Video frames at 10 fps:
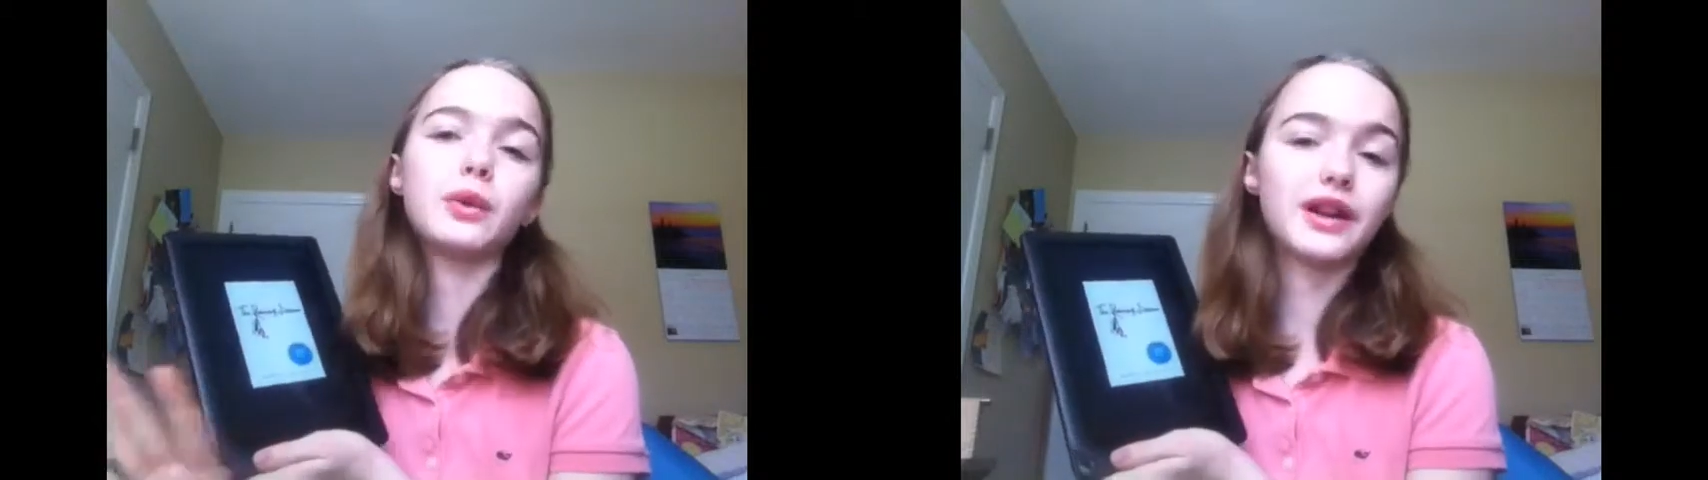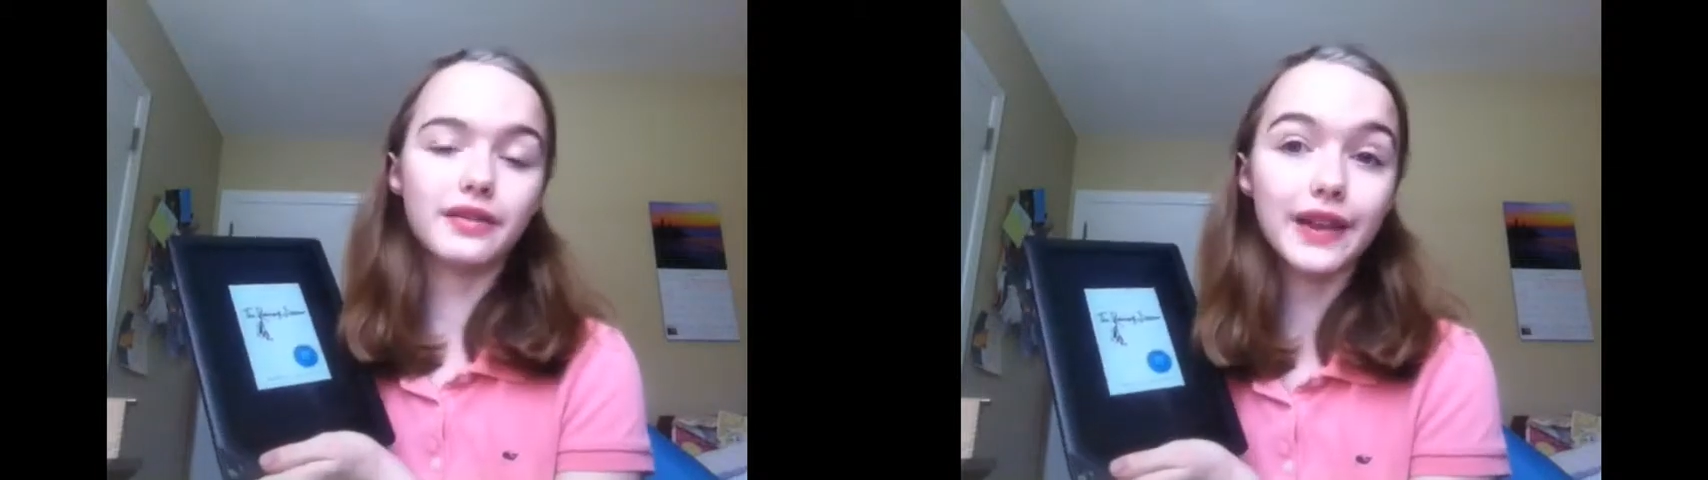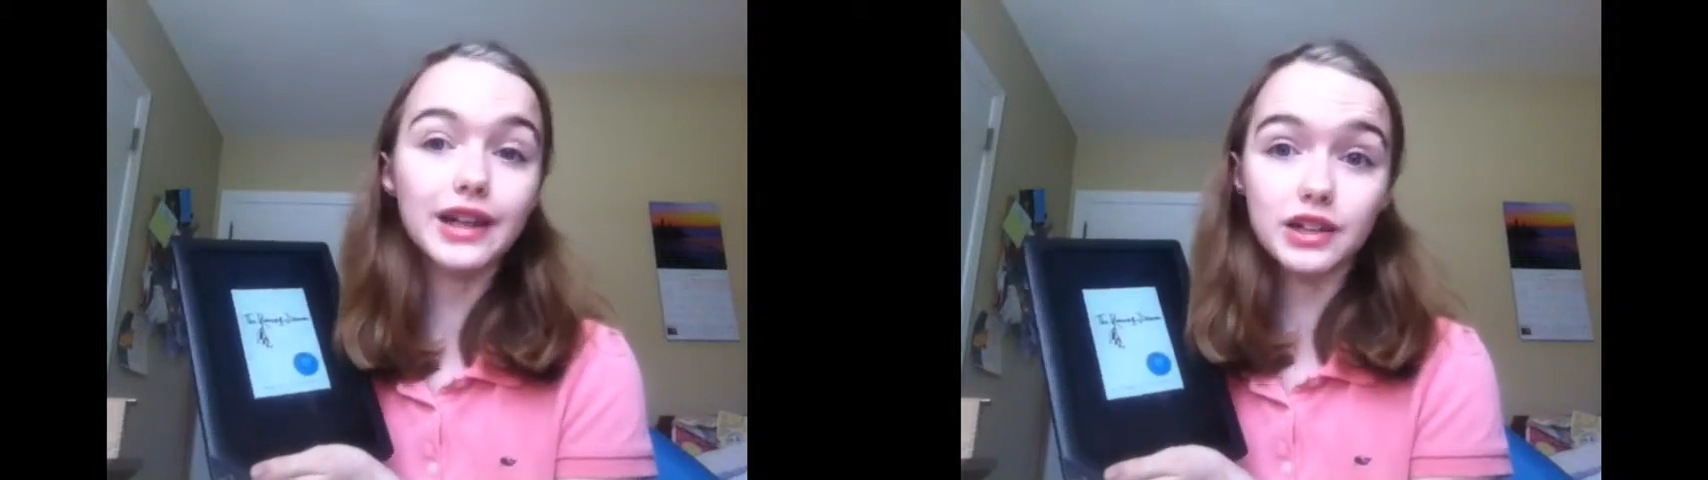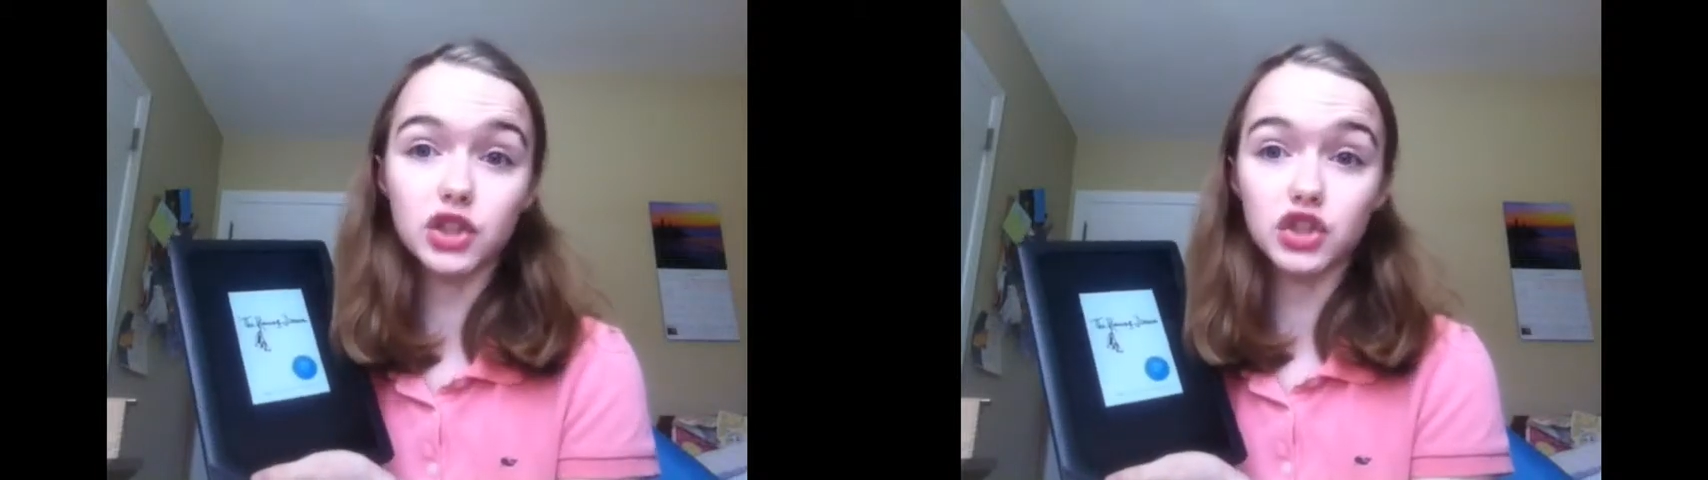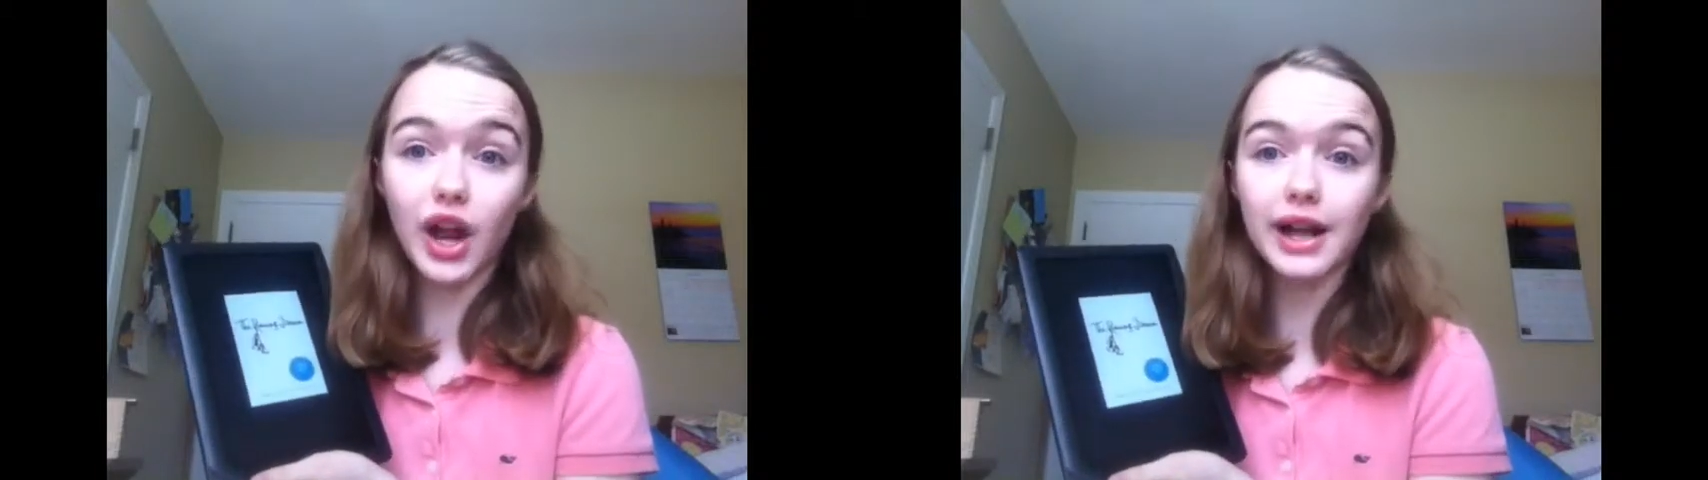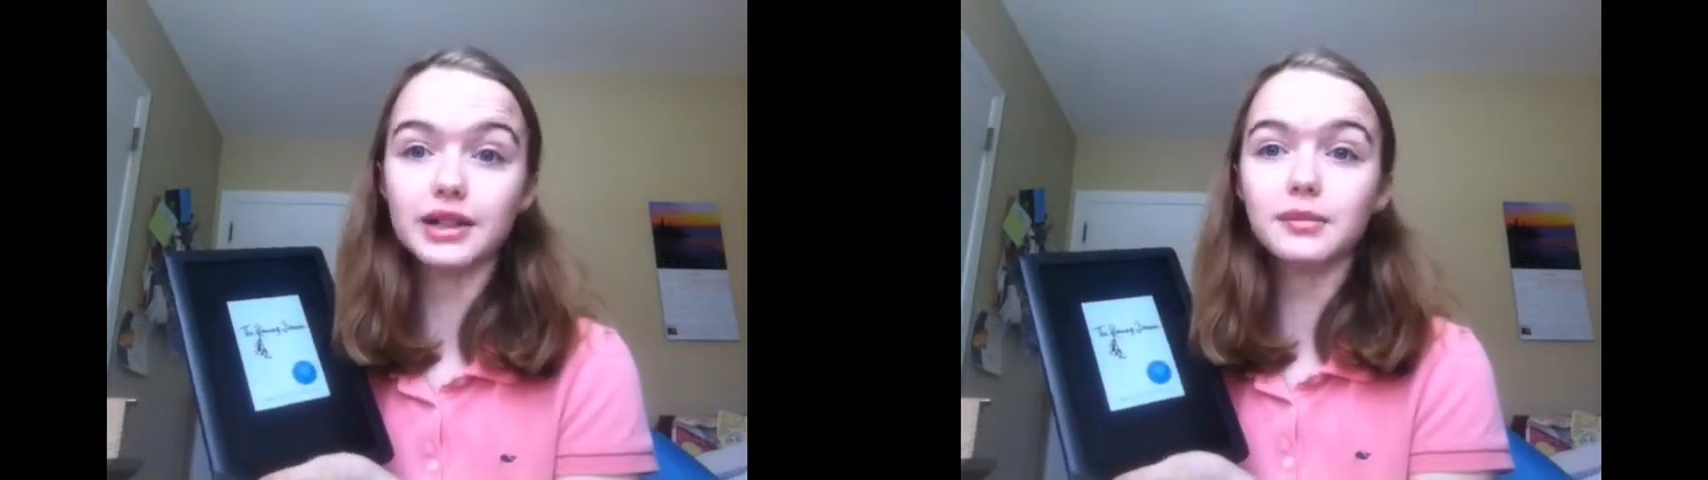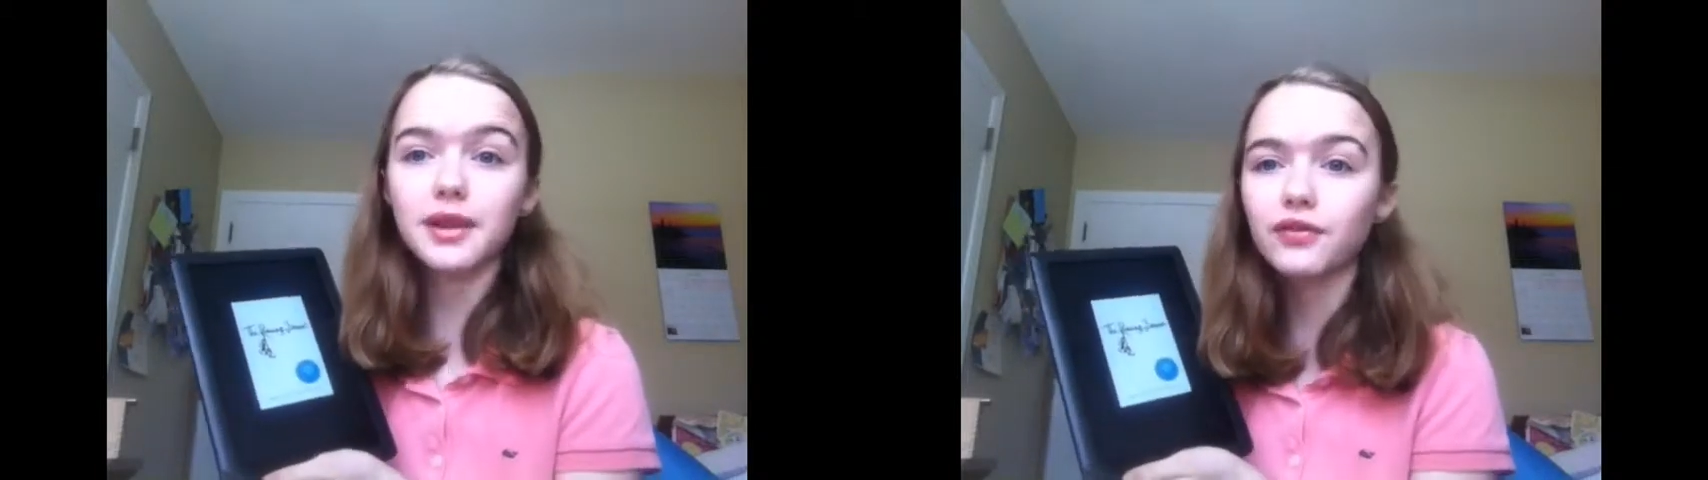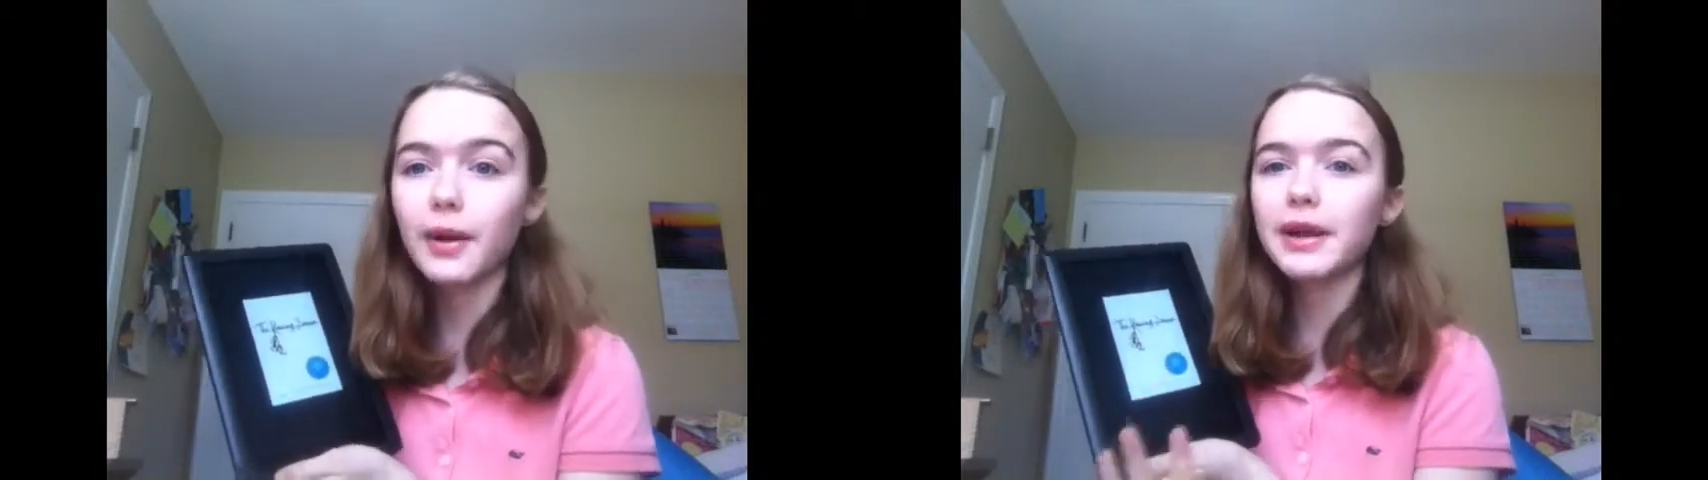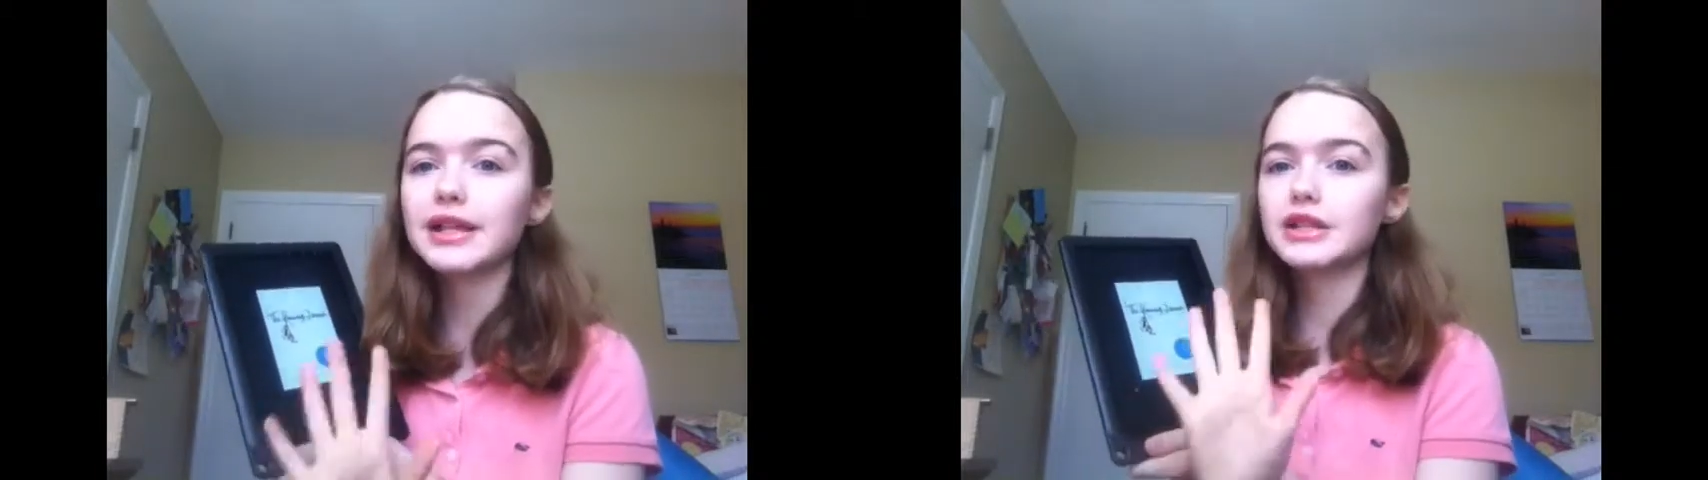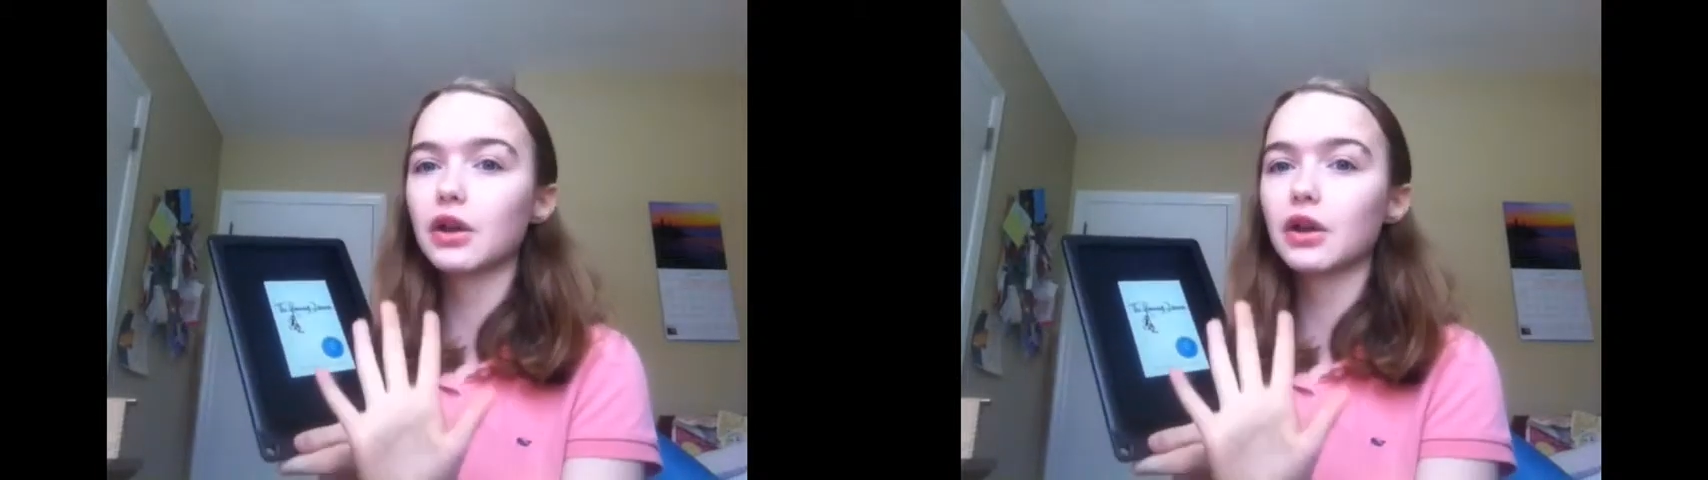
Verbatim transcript: weird that it distracted me from it,